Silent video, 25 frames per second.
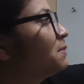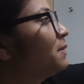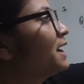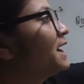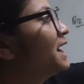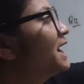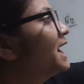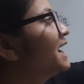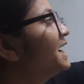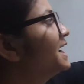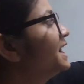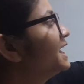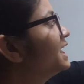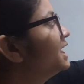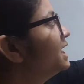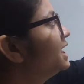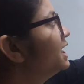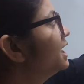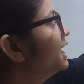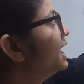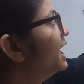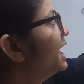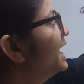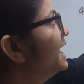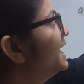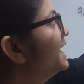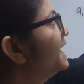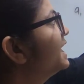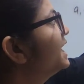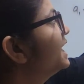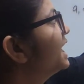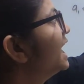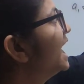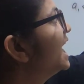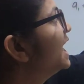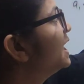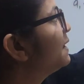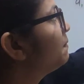by adding
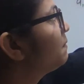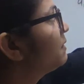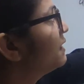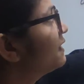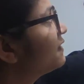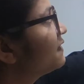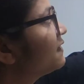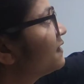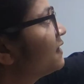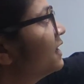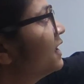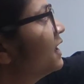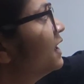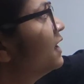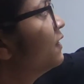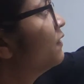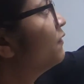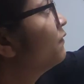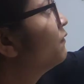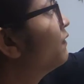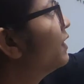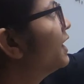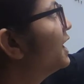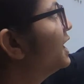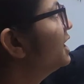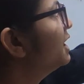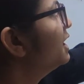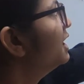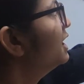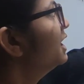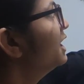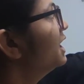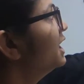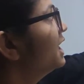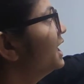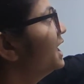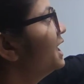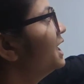n plus 1
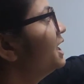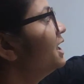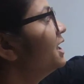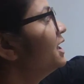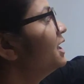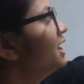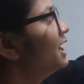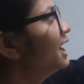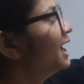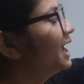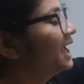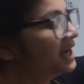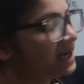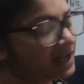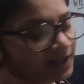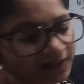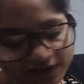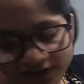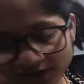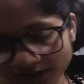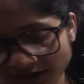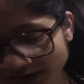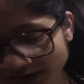in nth